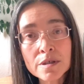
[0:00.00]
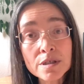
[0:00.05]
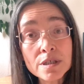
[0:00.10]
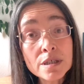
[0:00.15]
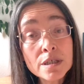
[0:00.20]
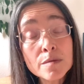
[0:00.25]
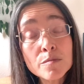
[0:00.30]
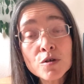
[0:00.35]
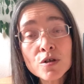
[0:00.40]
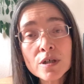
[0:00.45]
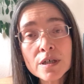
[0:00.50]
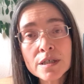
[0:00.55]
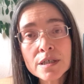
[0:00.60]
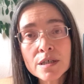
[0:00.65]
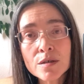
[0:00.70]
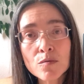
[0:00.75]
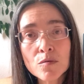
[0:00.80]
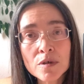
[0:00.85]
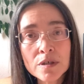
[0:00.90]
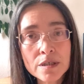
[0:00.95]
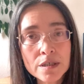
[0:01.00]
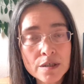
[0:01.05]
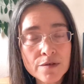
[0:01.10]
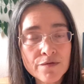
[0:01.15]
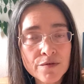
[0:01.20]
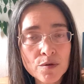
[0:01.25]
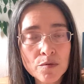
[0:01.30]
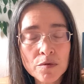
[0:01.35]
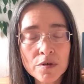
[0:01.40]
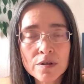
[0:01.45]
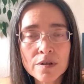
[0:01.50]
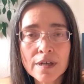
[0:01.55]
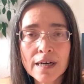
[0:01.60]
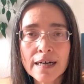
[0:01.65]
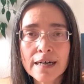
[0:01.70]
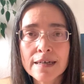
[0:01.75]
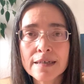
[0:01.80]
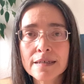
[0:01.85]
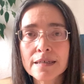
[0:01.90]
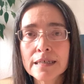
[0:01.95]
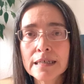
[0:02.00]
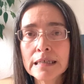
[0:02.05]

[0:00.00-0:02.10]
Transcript: stimulating ones if you want that.